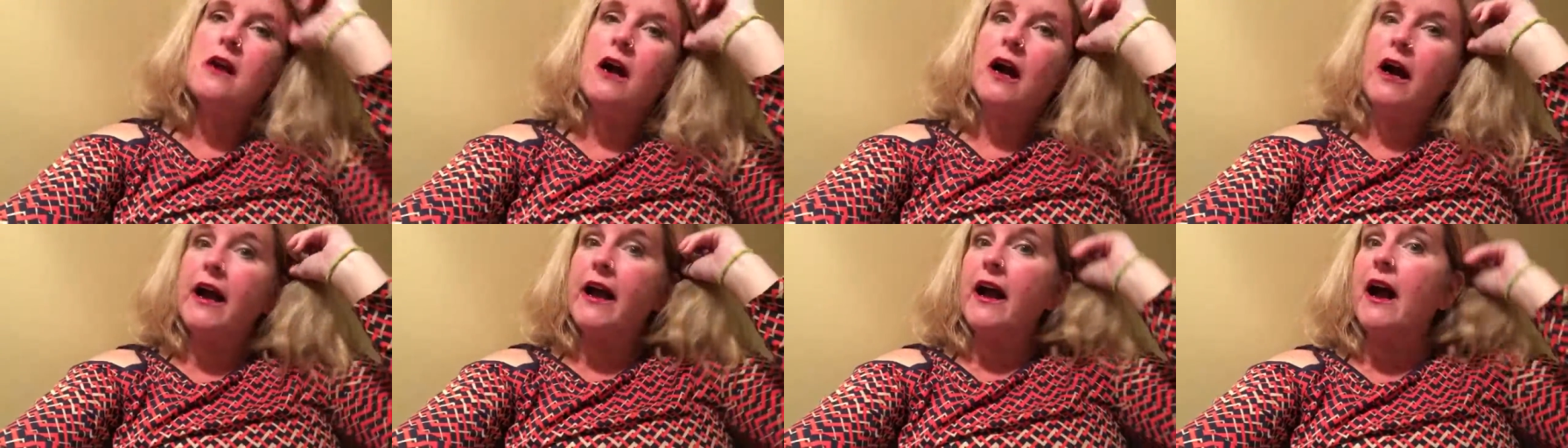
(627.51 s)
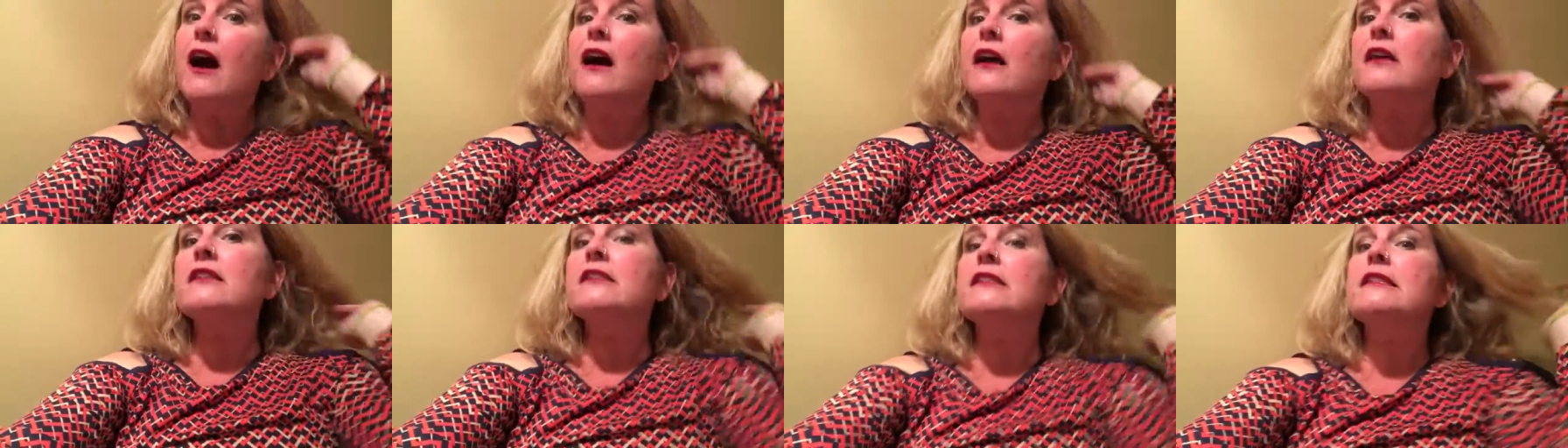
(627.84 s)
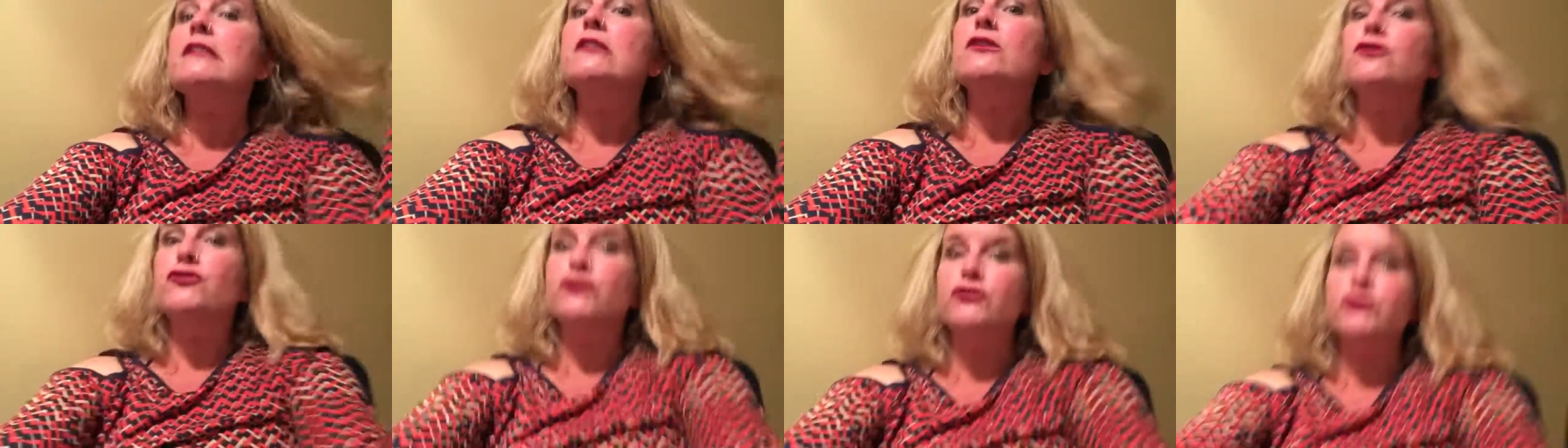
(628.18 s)
I
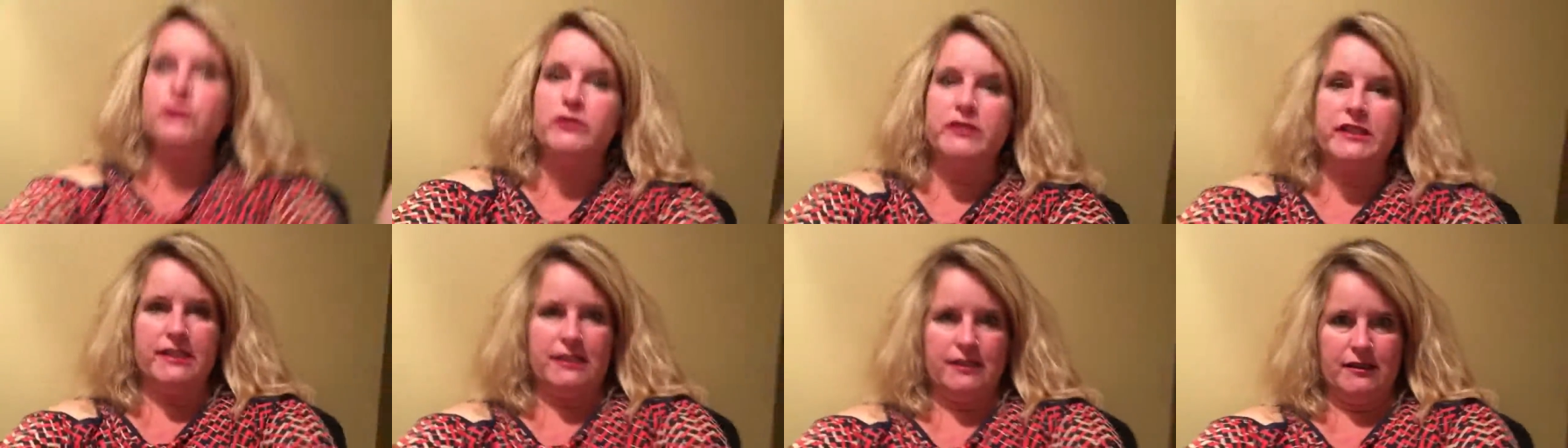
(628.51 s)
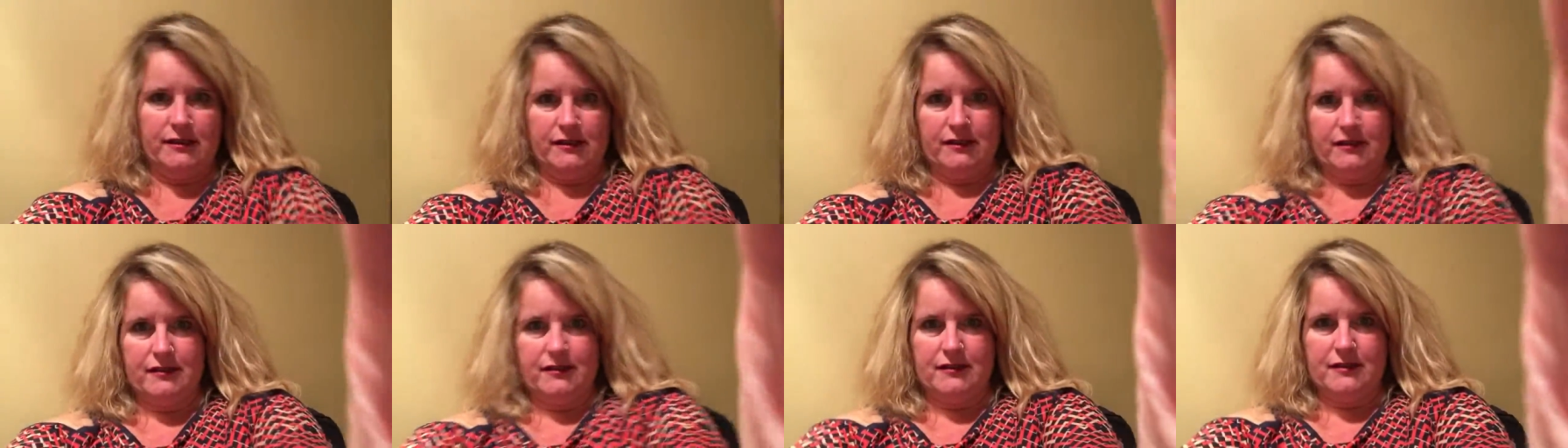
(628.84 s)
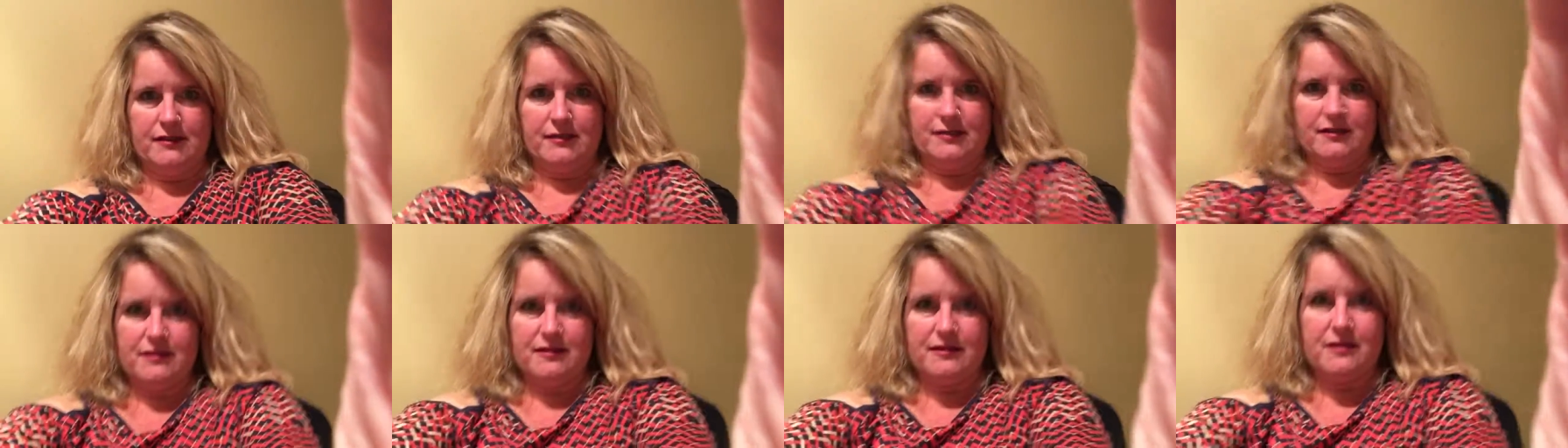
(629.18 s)
honestly, truly
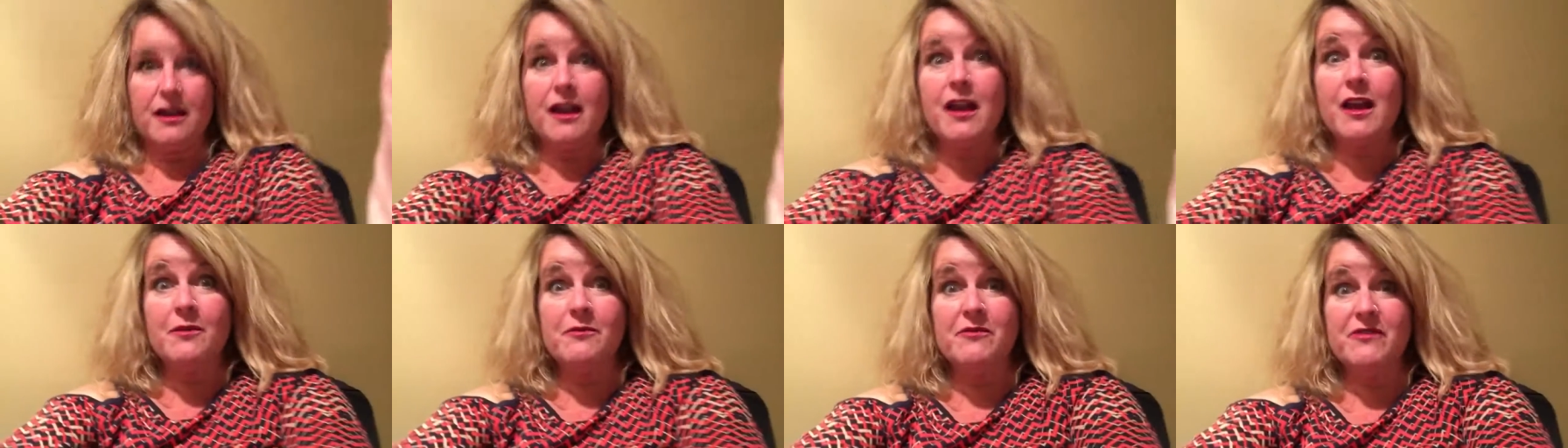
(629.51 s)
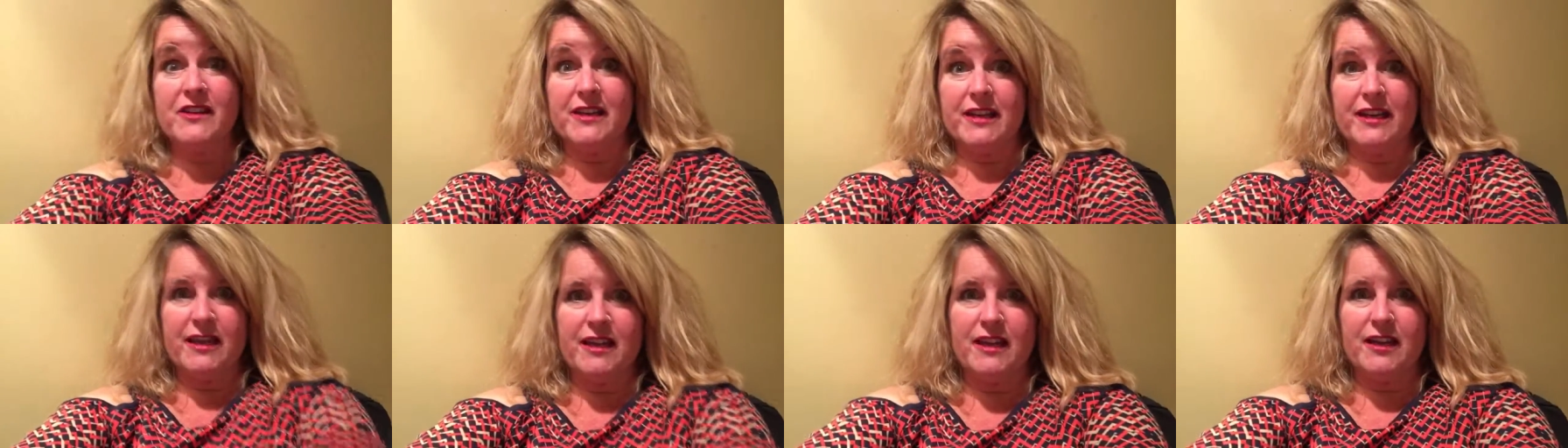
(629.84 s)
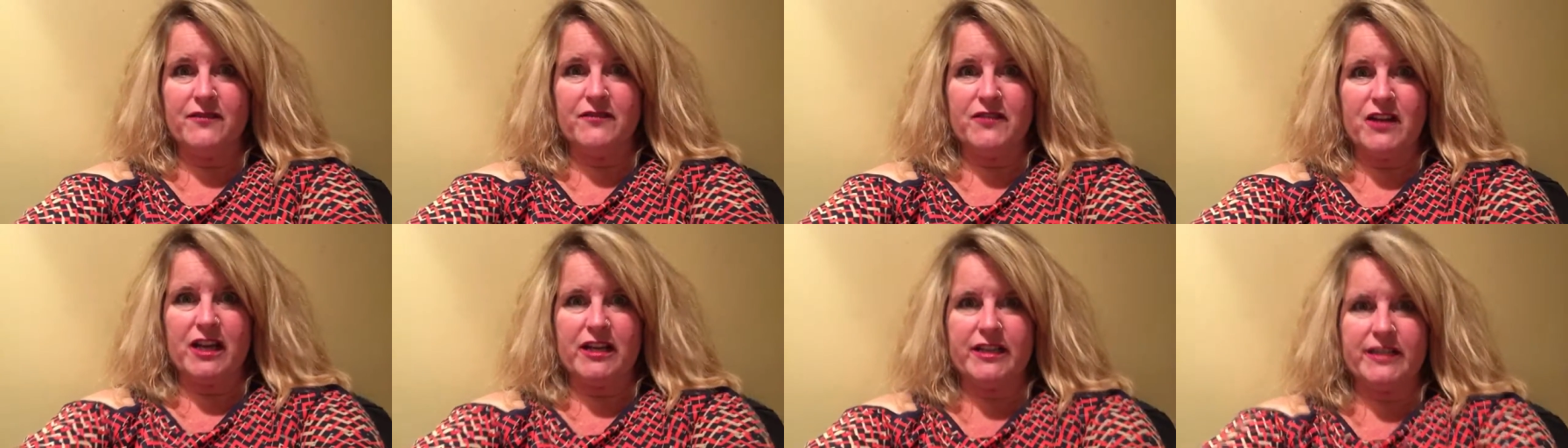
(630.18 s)
am thinking
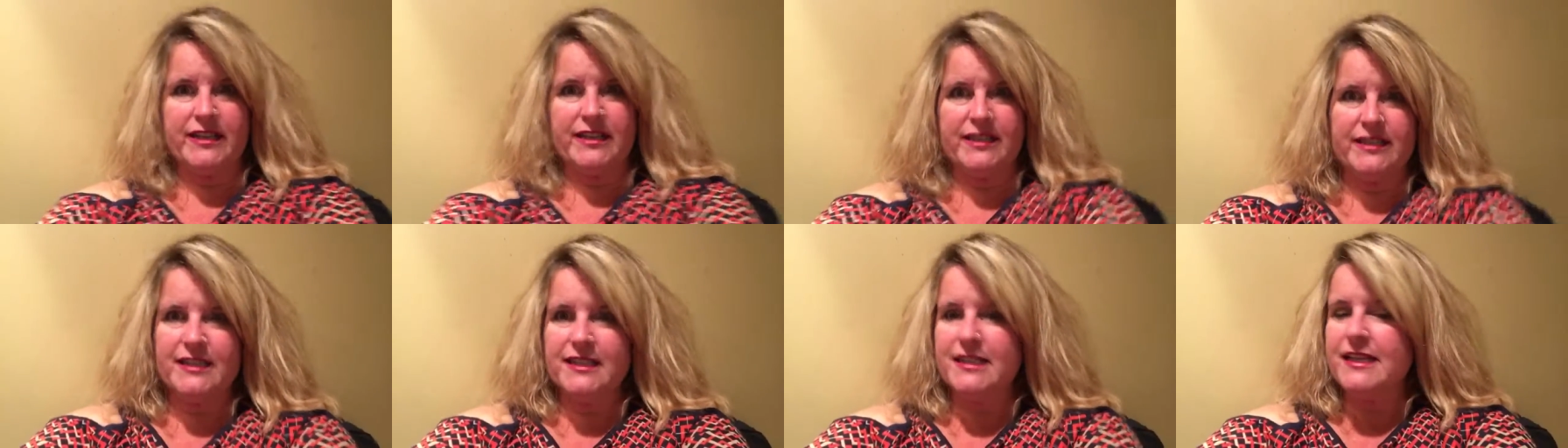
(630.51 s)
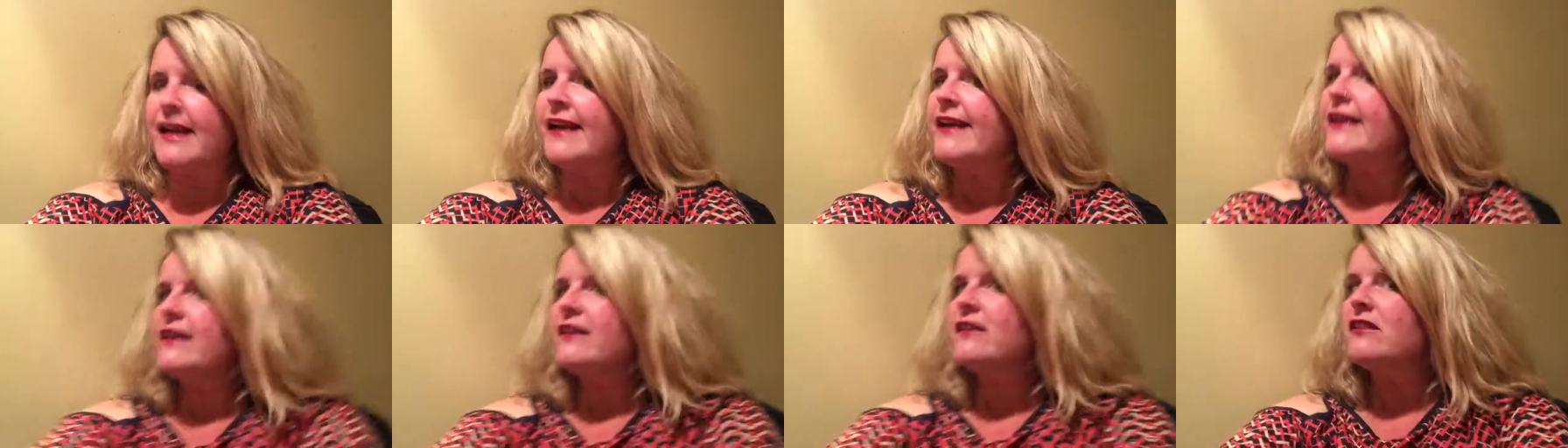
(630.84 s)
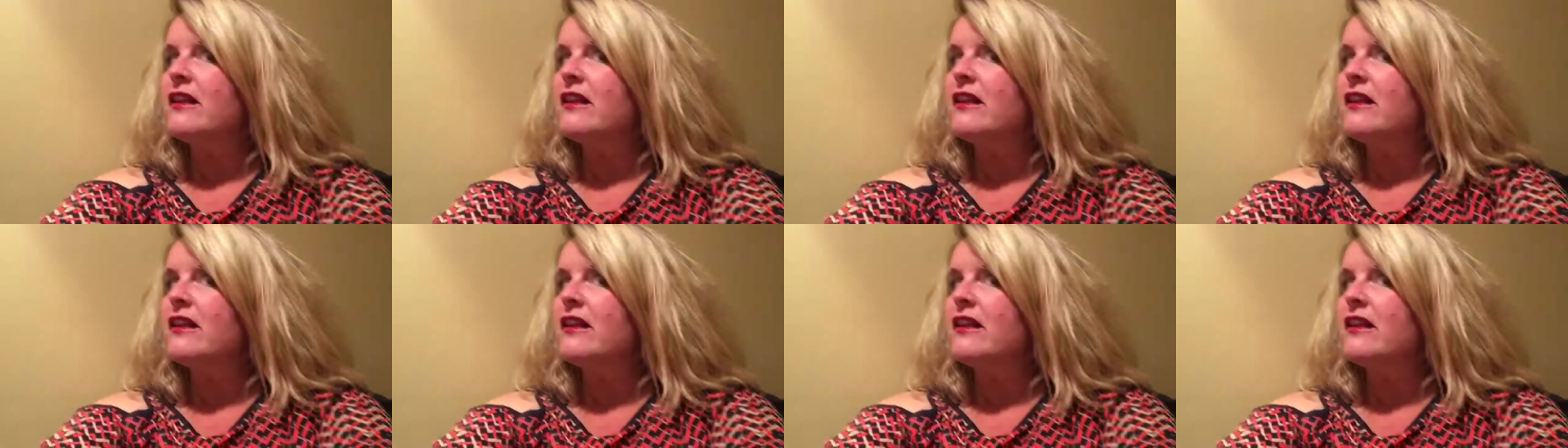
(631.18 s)
of cutting it tonight,